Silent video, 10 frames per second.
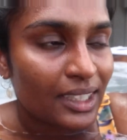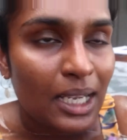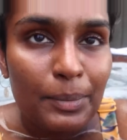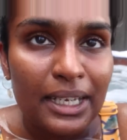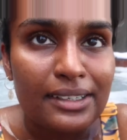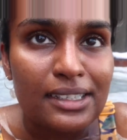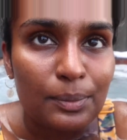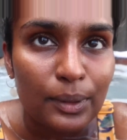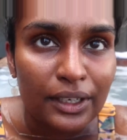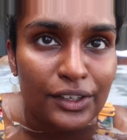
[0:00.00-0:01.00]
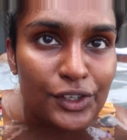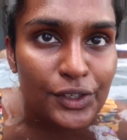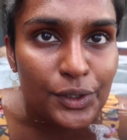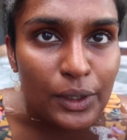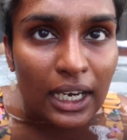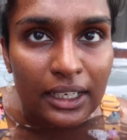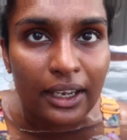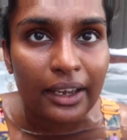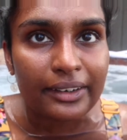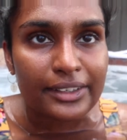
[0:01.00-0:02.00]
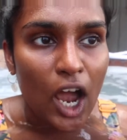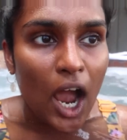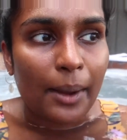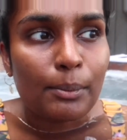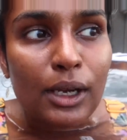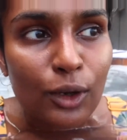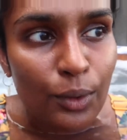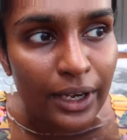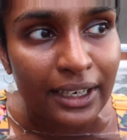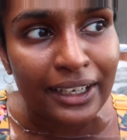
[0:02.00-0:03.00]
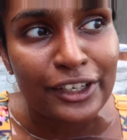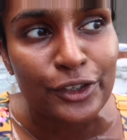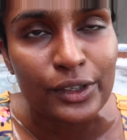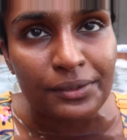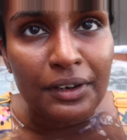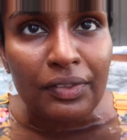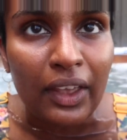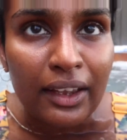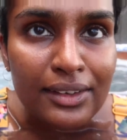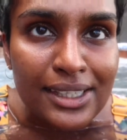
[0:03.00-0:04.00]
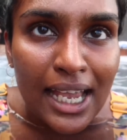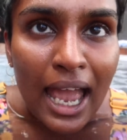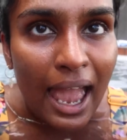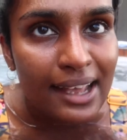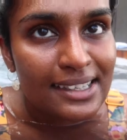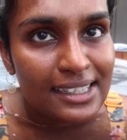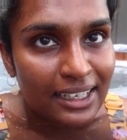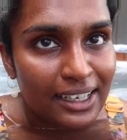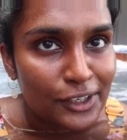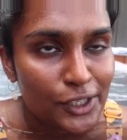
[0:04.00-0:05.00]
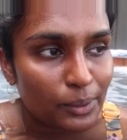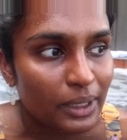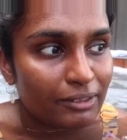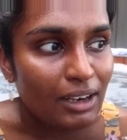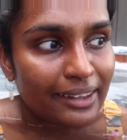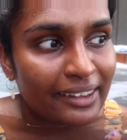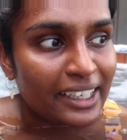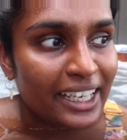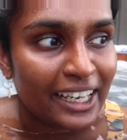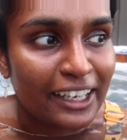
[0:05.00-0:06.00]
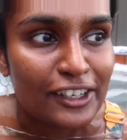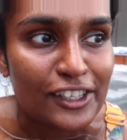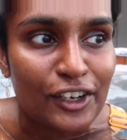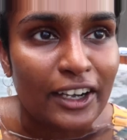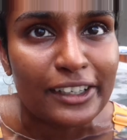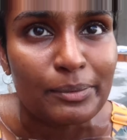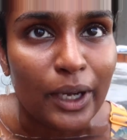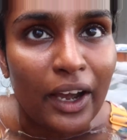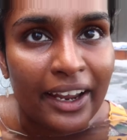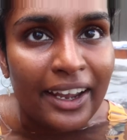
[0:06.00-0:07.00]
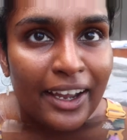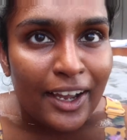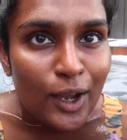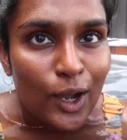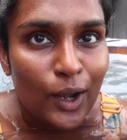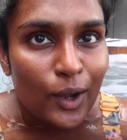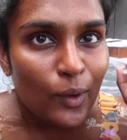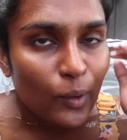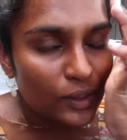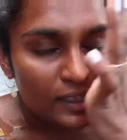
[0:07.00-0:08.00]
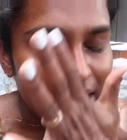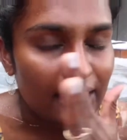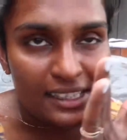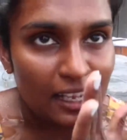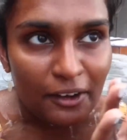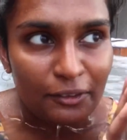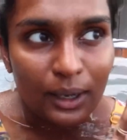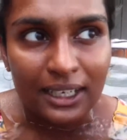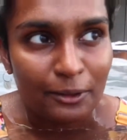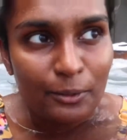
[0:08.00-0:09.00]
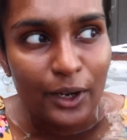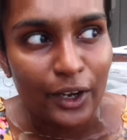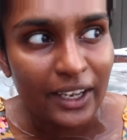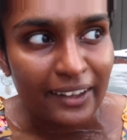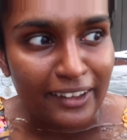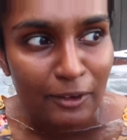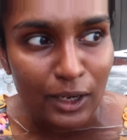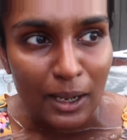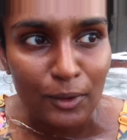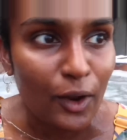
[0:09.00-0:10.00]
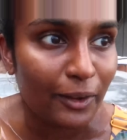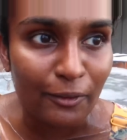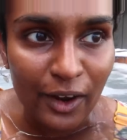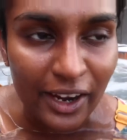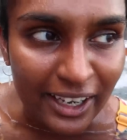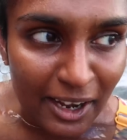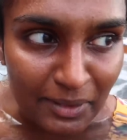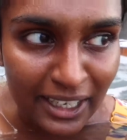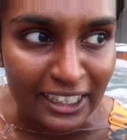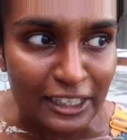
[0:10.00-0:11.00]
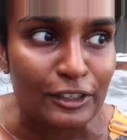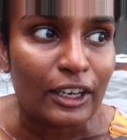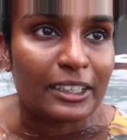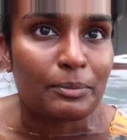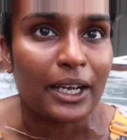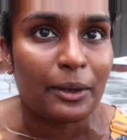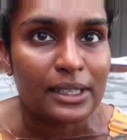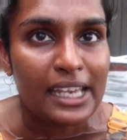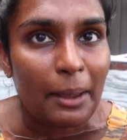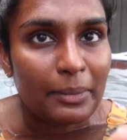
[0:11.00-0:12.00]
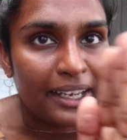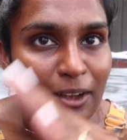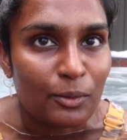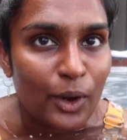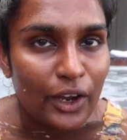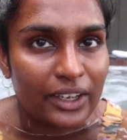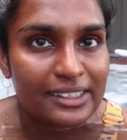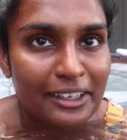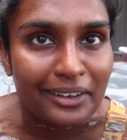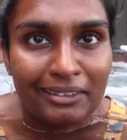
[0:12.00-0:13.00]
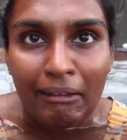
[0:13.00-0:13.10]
being disciplined to allocate time accordingly to different things and sticking to it rather than getting distracted by all this other stuff while at work, and then when I'm not at work, I'm getting distracted by what's happening at work. So